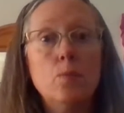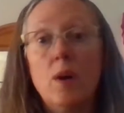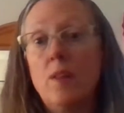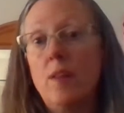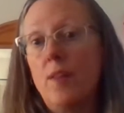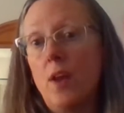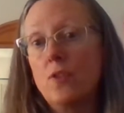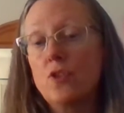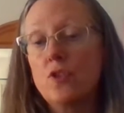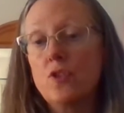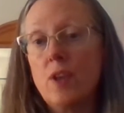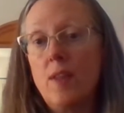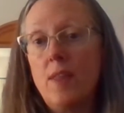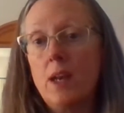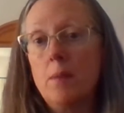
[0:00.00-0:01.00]
Well, they also
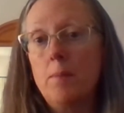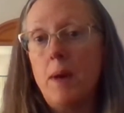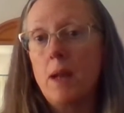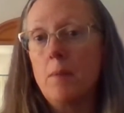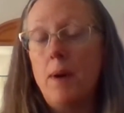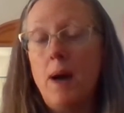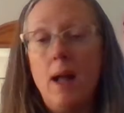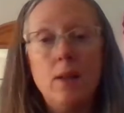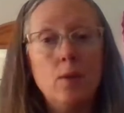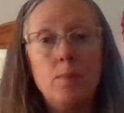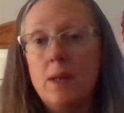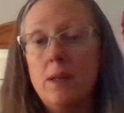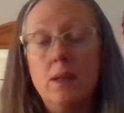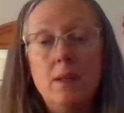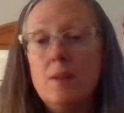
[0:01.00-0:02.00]
say that about
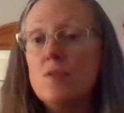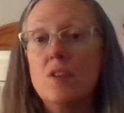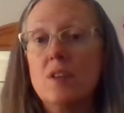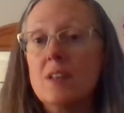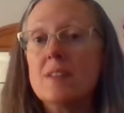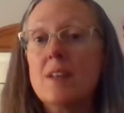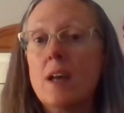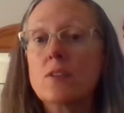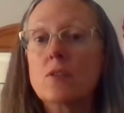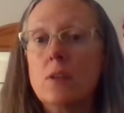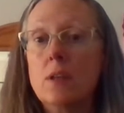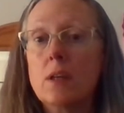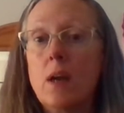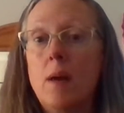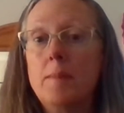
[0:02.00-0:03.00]
Apollo, but it isn't. It's
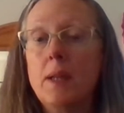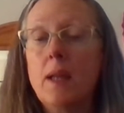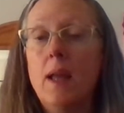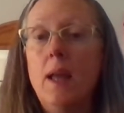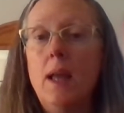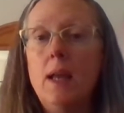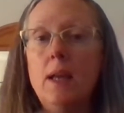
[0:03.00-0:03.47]
actually coming.